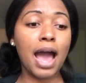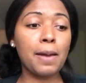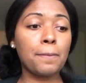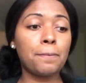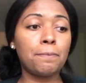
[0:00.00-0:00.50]

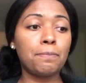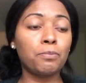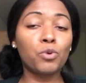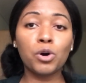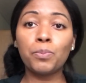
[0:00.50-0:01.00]
I
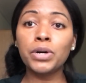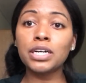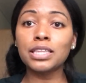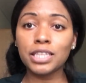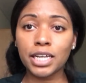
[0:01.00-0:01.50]
will
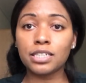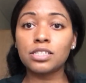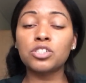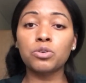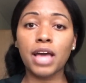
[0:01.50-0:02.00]
put
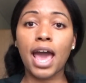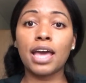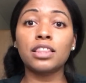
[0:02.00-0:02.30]
links to that,